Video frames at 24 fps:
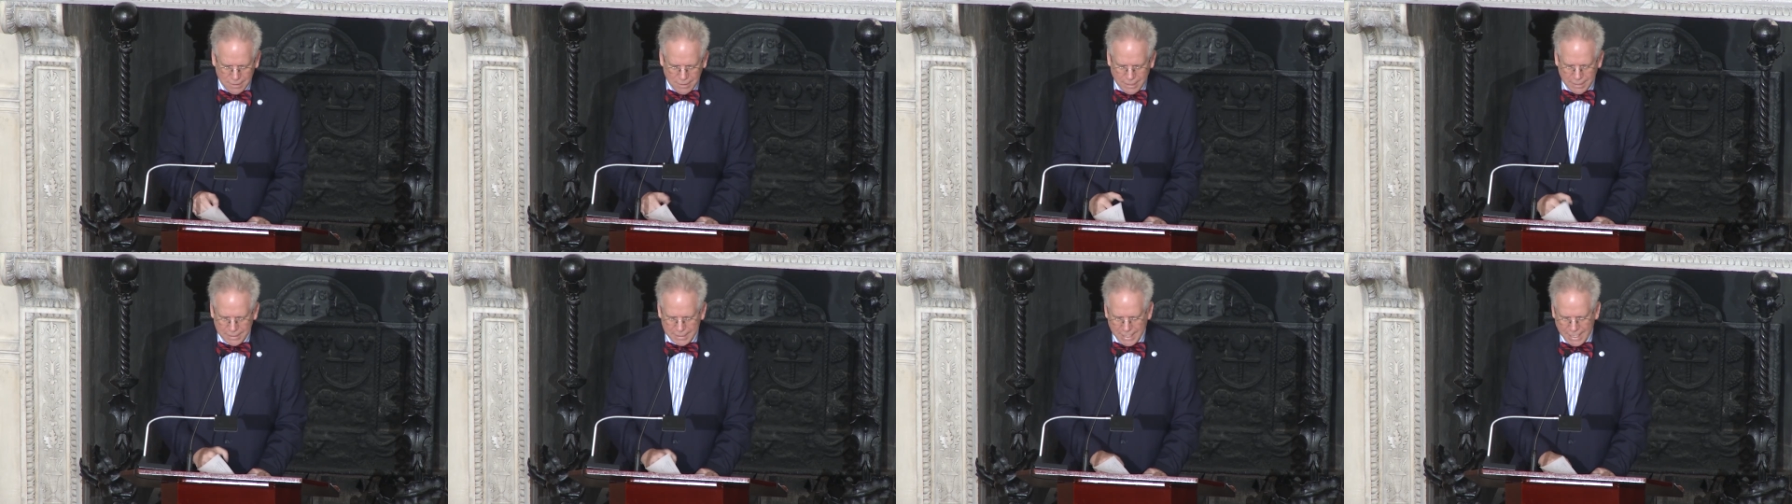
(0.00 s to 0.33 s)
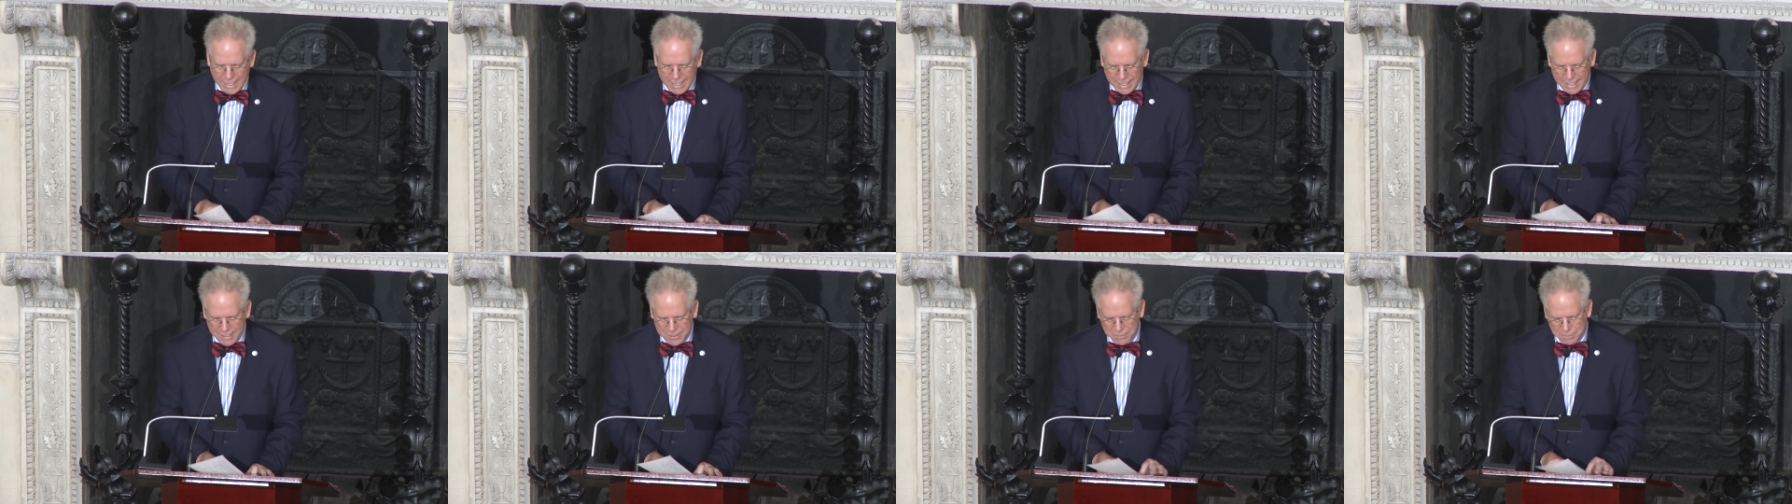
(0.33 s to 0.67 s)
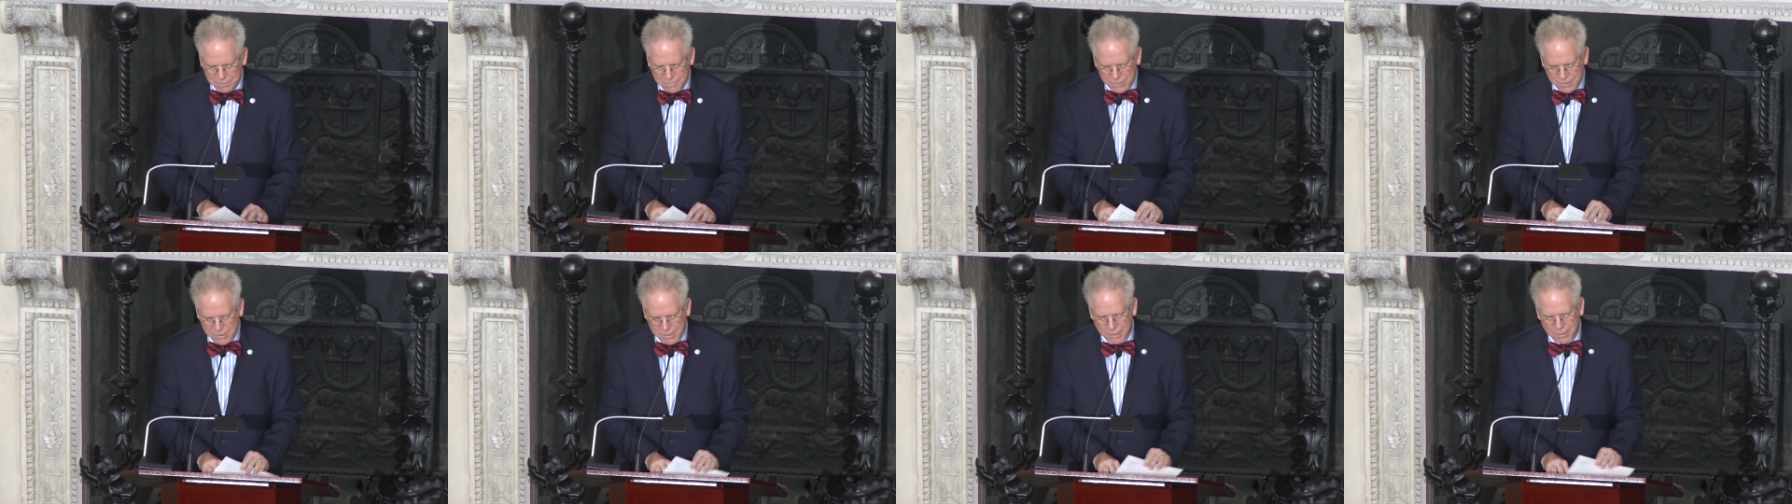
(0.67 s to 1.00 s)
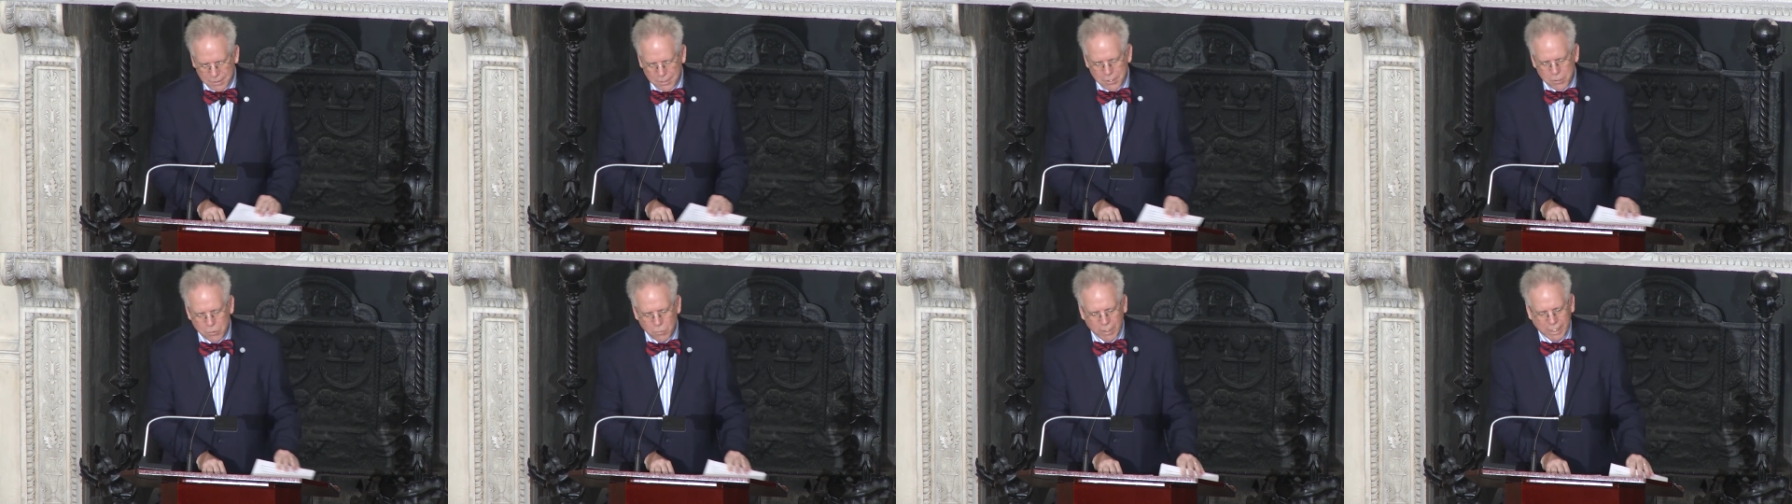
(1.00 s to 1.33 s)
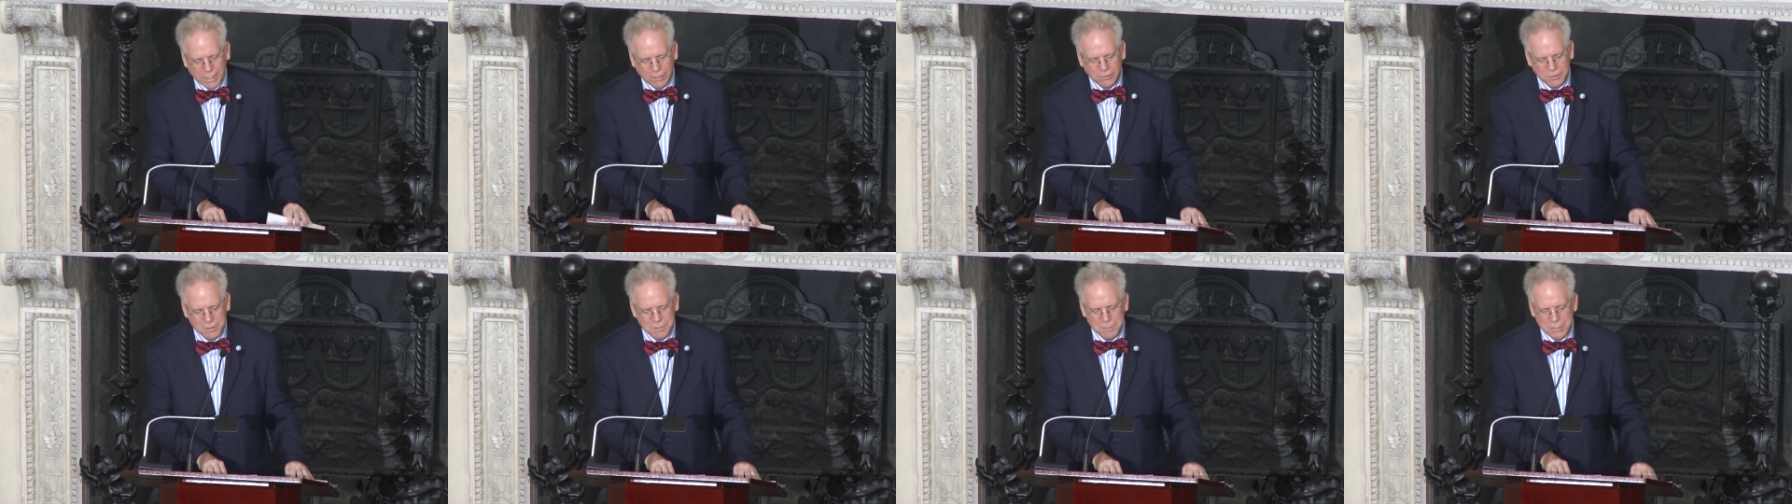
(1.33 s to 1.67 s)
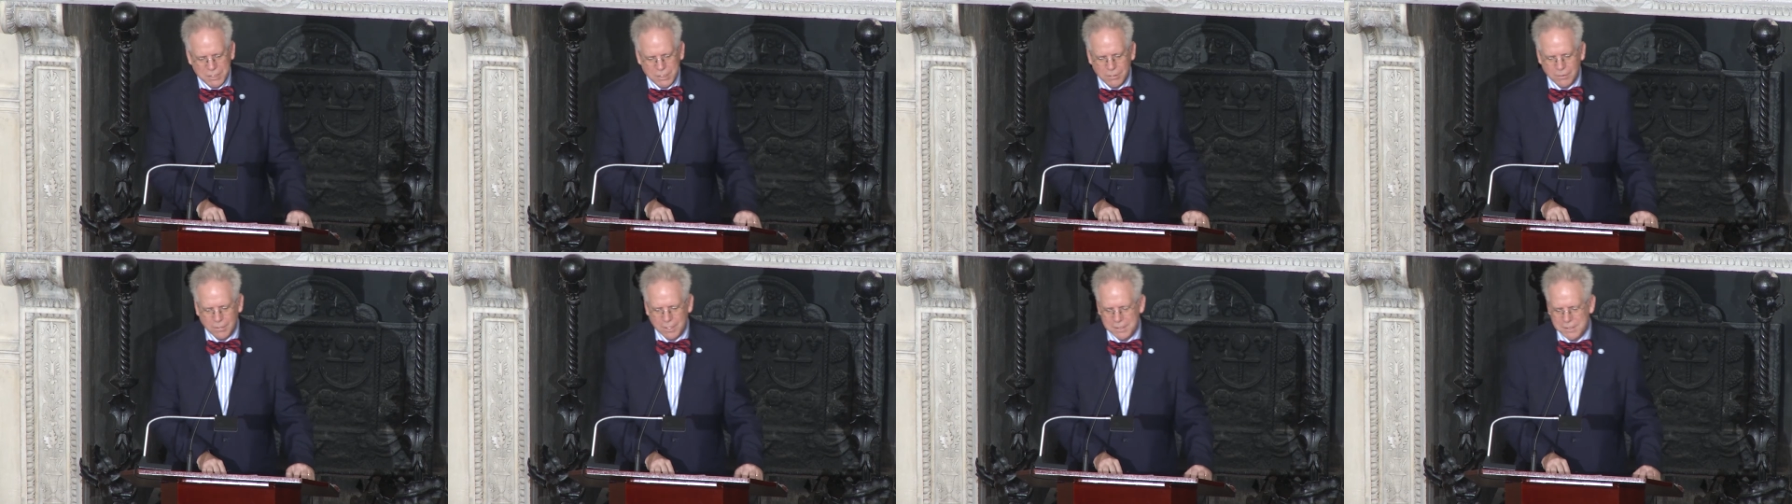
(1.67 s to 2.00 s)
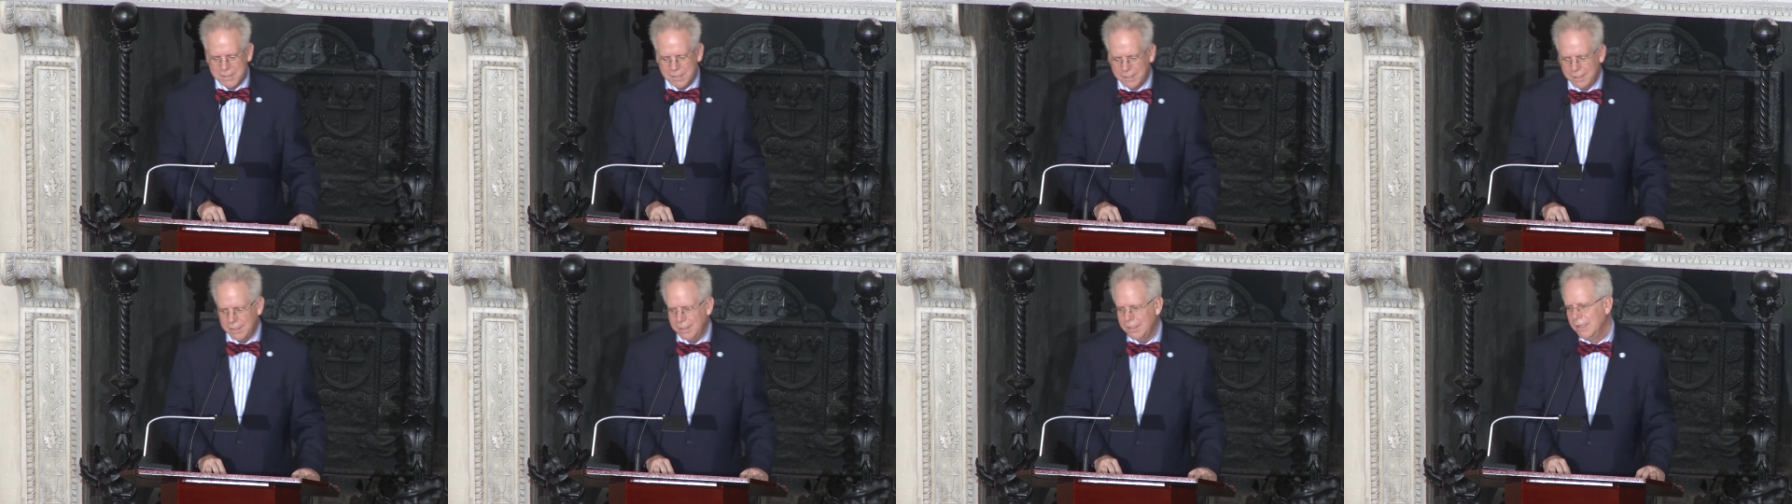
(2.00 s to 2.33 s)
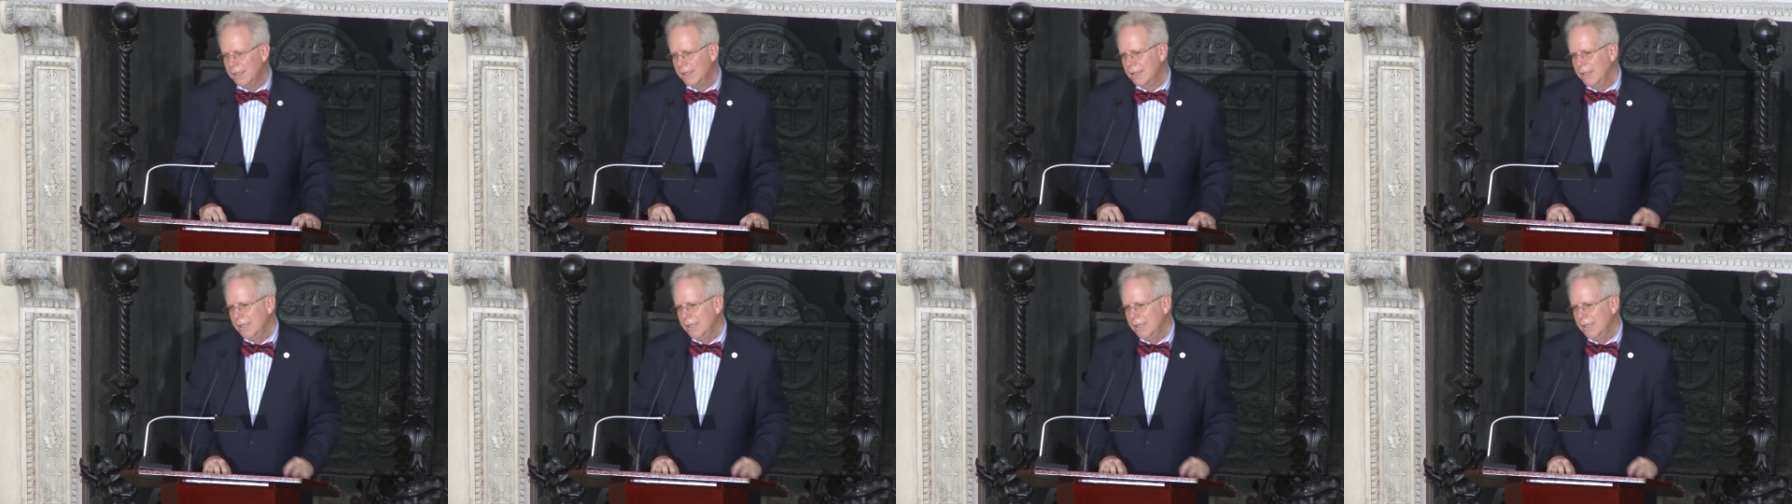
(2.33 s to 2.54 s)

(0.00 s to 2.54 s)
And Adams, the New England Puritan,